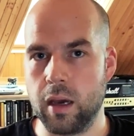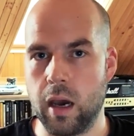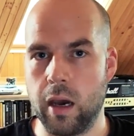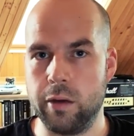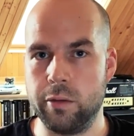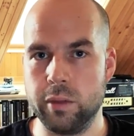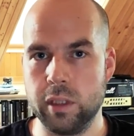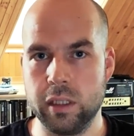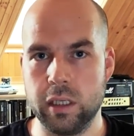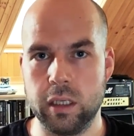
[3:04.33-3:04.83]
I
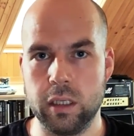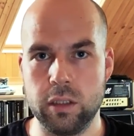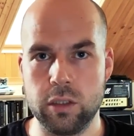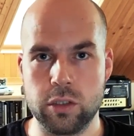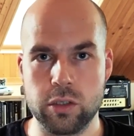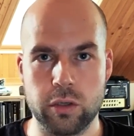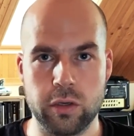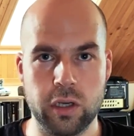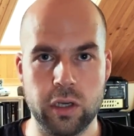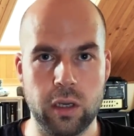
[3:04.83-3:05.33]
really
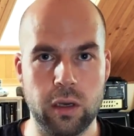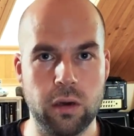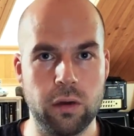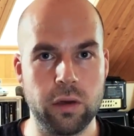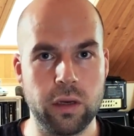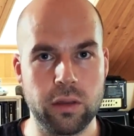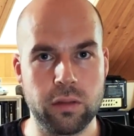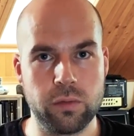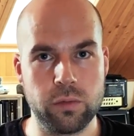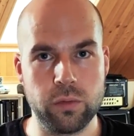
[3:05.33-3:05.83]
enjoy
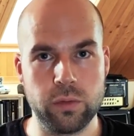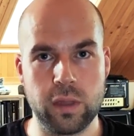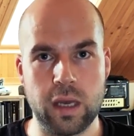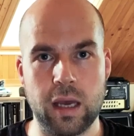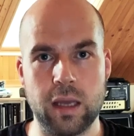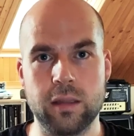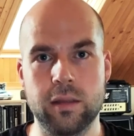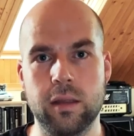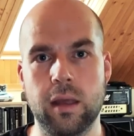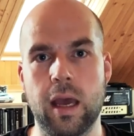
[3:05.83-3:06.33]
going through
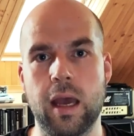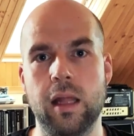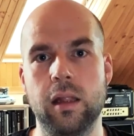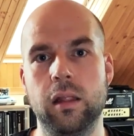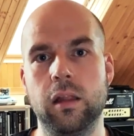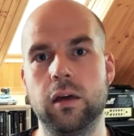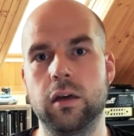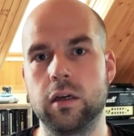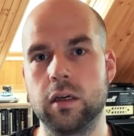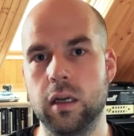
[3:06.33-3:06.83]
that and
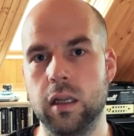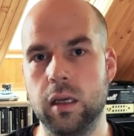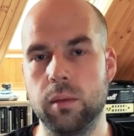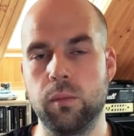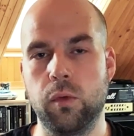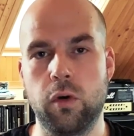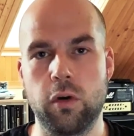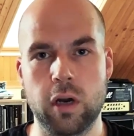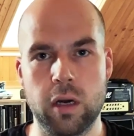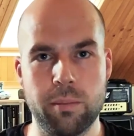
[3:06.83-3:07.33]
learning
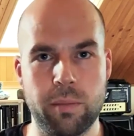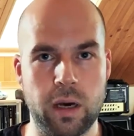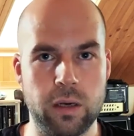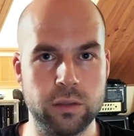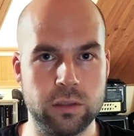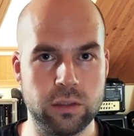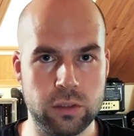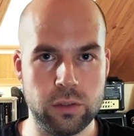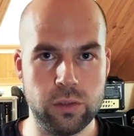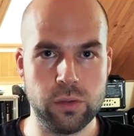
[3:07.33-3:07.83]
more
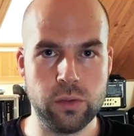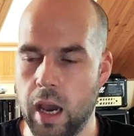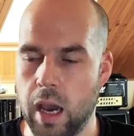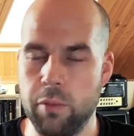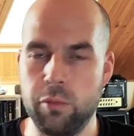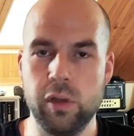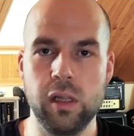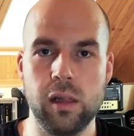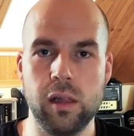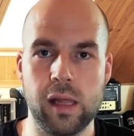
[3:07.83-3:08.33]
about you. I
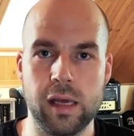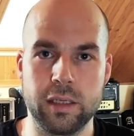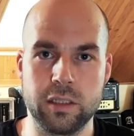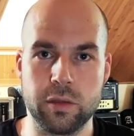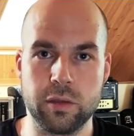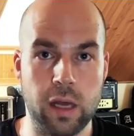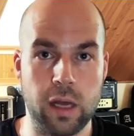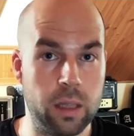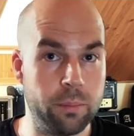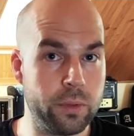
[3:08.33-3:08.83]
really like
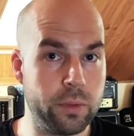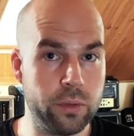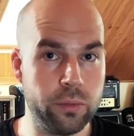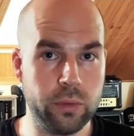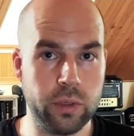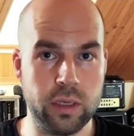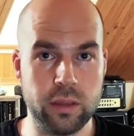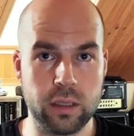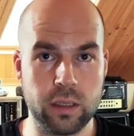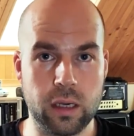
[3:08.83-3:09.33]
to help you
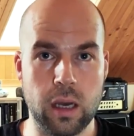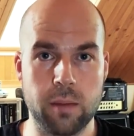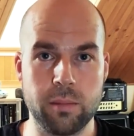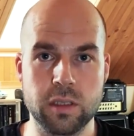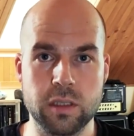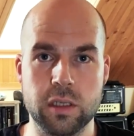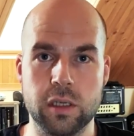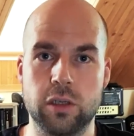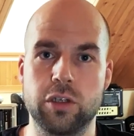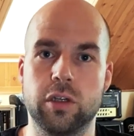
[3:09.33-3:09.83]
in the
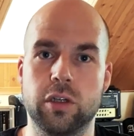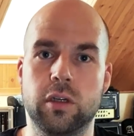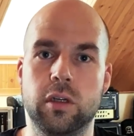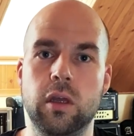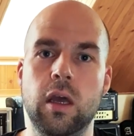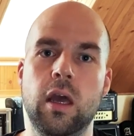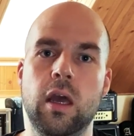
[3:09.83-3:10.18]
comment section